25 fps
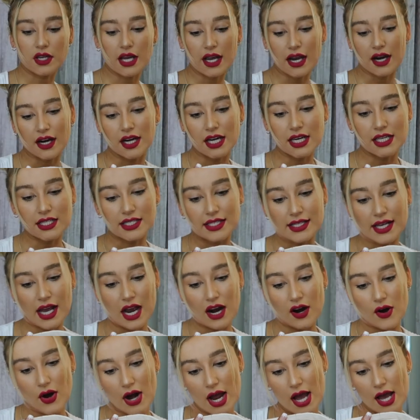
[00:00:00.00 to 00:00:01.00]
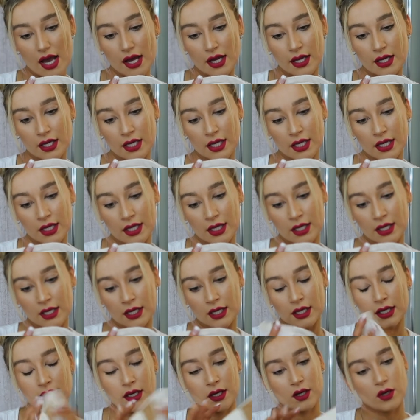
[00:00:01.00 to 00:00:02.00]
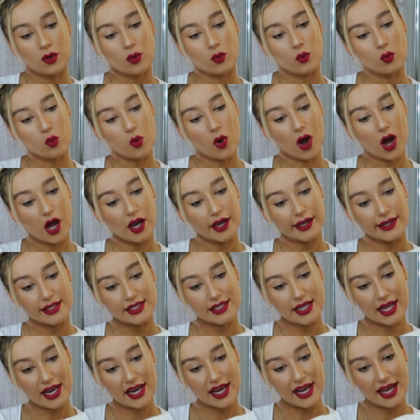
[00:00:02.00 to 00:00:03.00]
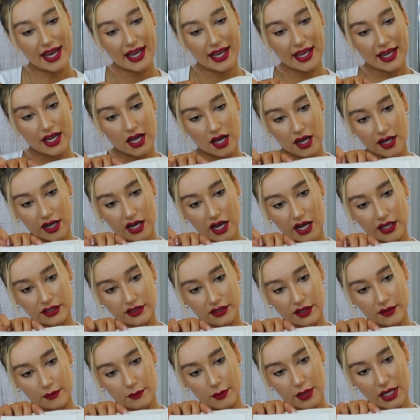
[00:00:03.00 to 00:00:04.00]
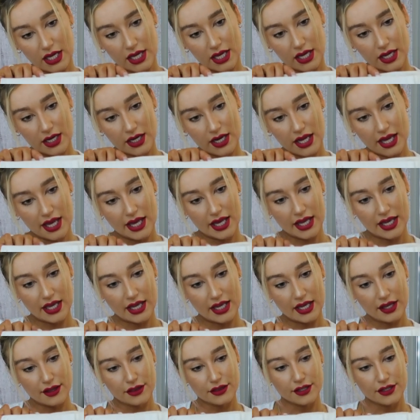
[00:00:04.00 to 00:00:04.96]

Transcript: They are a Zara wide leg. I got them in a